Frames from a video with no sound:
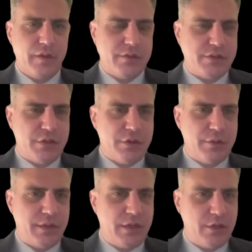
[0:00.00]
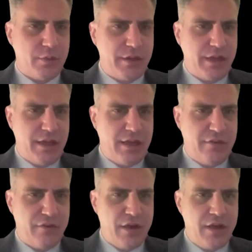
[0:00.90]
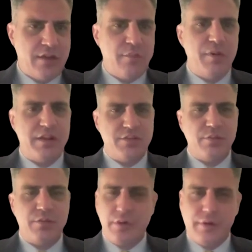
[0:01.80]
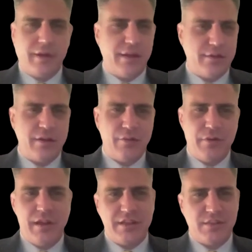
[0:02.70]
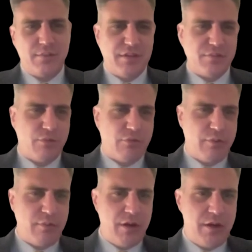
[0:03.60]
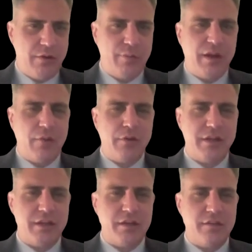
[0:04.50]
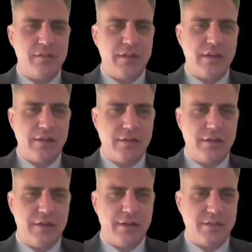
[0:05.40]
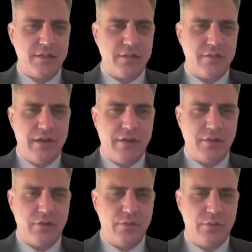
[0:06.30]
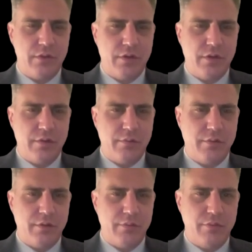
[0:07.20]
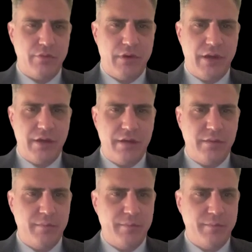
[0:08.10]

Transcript: So here we have the best. Okay, yeah, well, that's the best performing model. But I want to get into the analytics and the value provided.